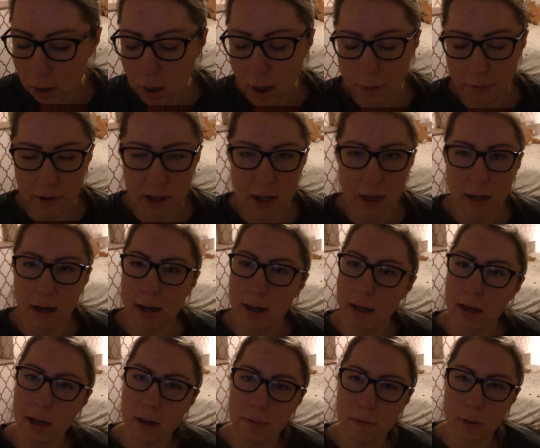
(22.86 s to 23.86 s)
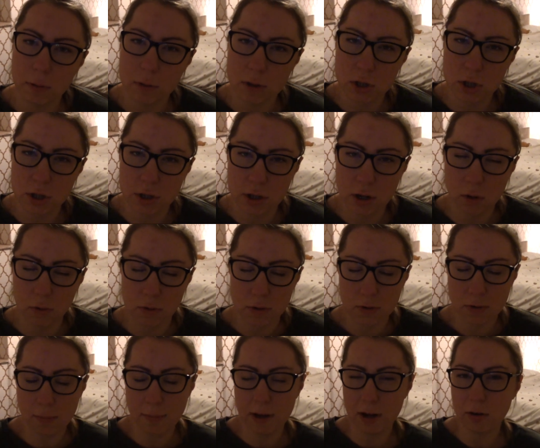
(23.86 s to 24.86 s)
figured like if it was just close
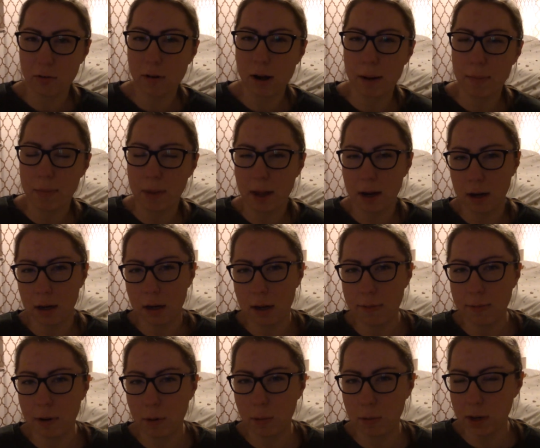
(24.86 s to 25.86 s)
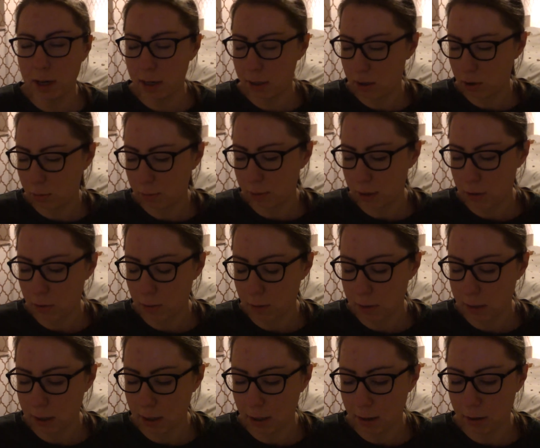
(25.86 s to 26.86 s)
to a milligram, then if I needed to up my
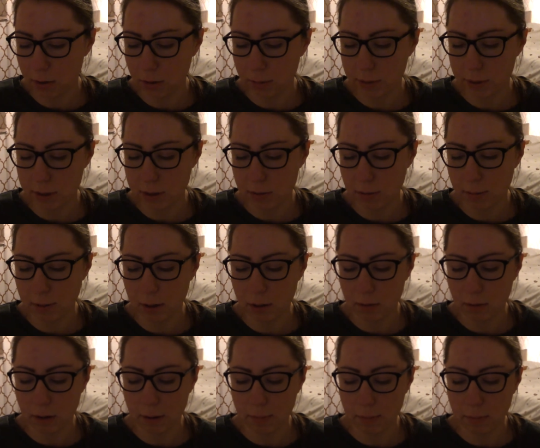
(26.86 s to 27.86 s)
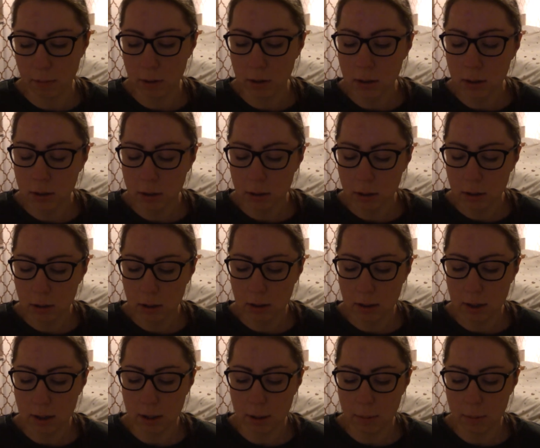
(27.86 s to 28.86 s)
dose, then I could up it to a milligram
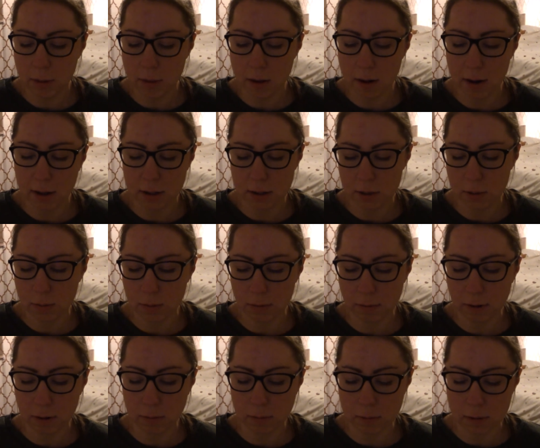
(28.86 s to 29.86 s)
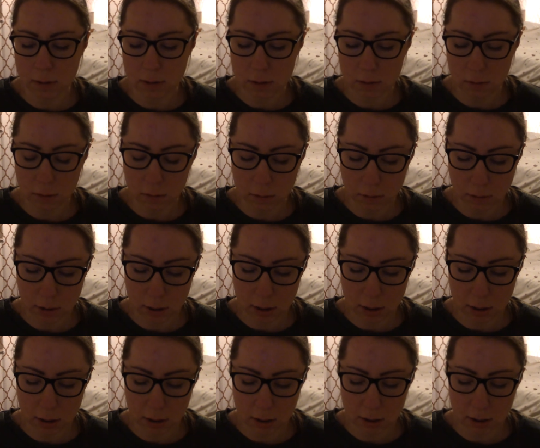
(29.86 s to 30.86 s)
in the next couple of rounds. So
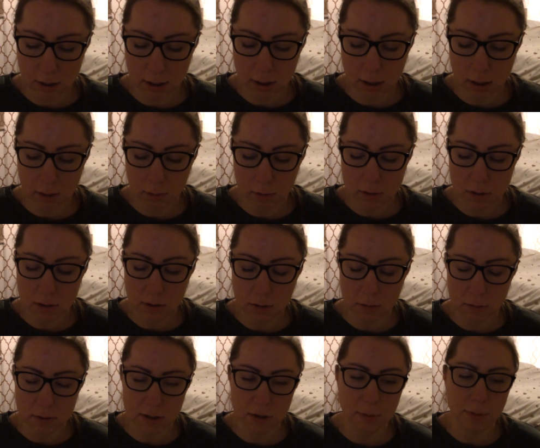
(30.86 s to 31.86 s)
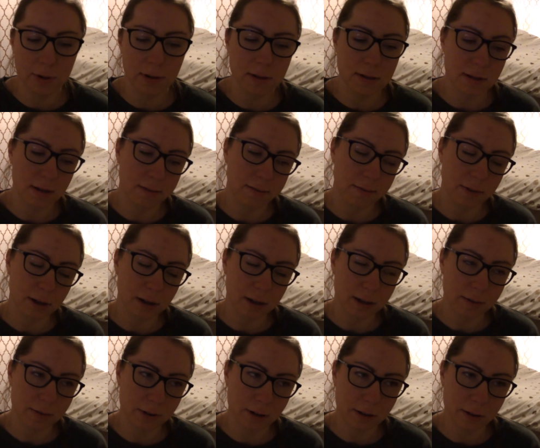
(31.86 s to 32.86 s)
I was going to go
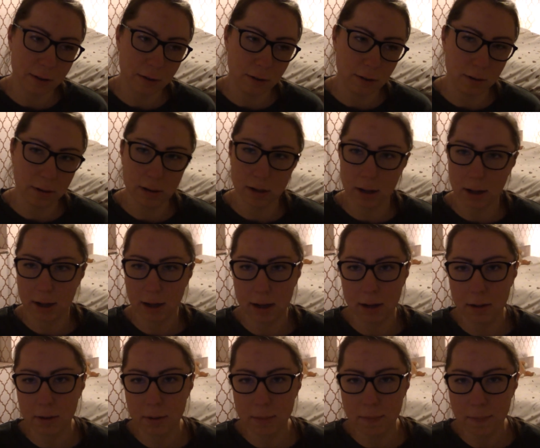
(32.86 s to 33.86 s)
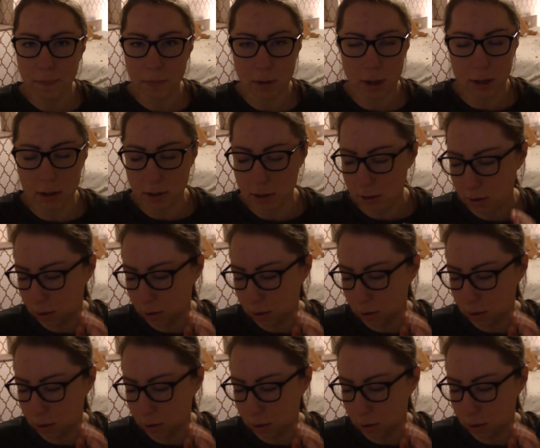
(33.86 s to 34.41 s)
0.75 and I thought like I just